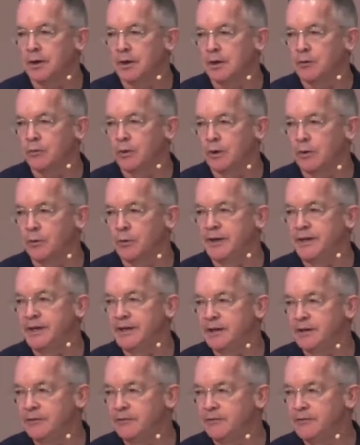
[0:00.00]
Well, we
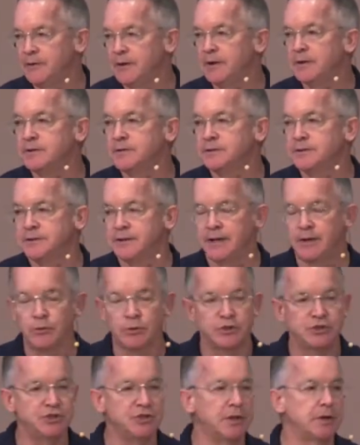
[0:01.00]
needed funds, and they were
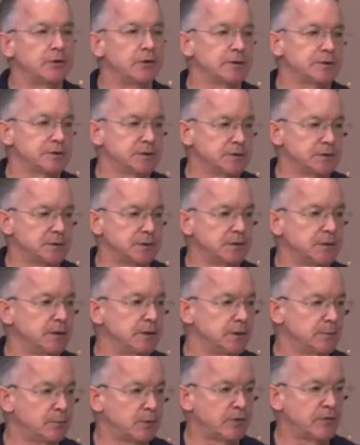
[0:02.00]
generous
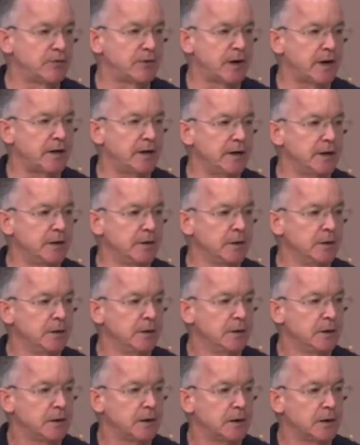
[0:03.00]
in providing
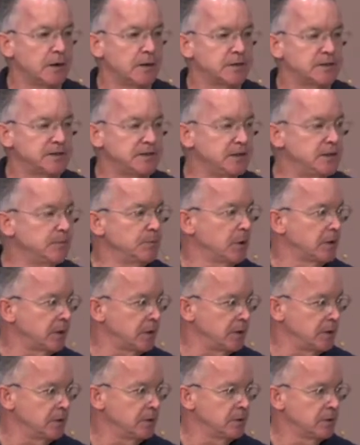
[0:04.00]
seed money
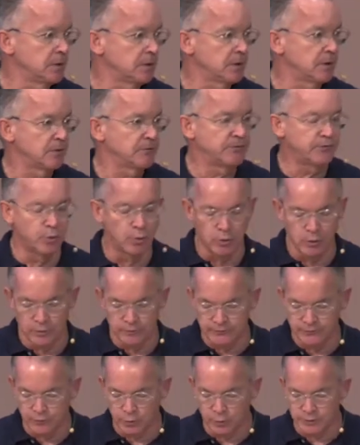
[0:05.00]

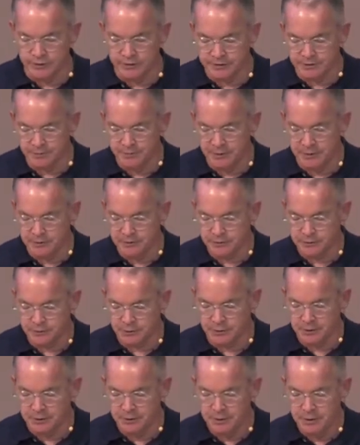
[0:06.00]
for this
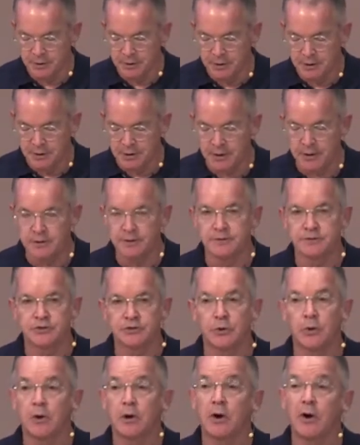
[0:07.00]
ministry. And
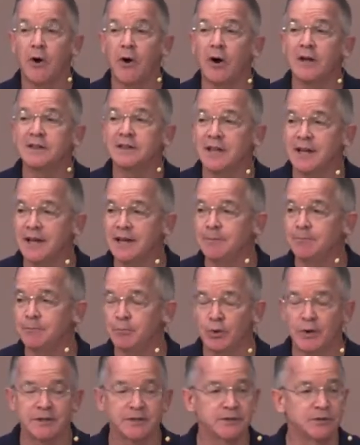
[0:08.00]
so our online
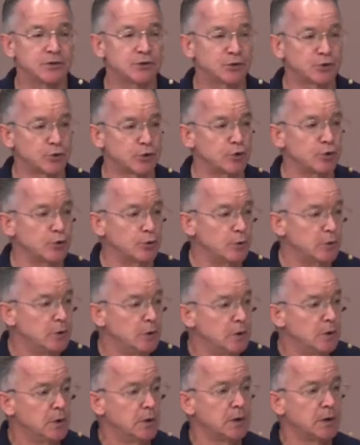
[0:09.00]
presence grew,
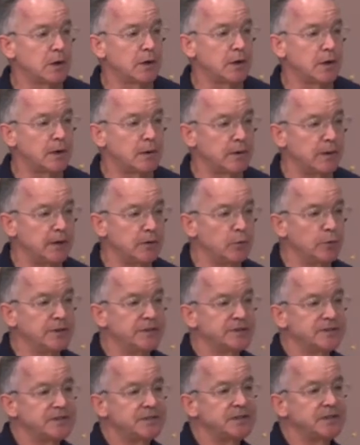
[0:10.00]
and we
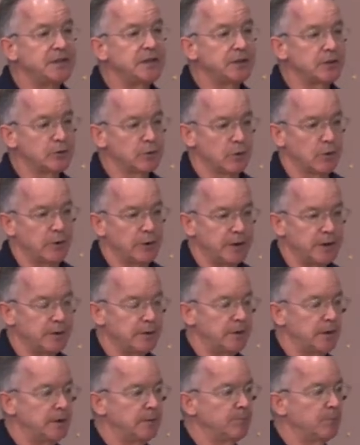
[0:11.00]
see it
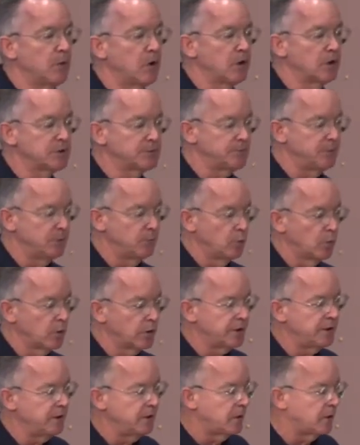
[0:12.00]
growing. And Mark's been
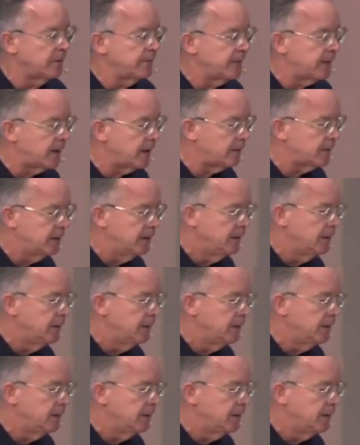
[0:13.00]
working on that.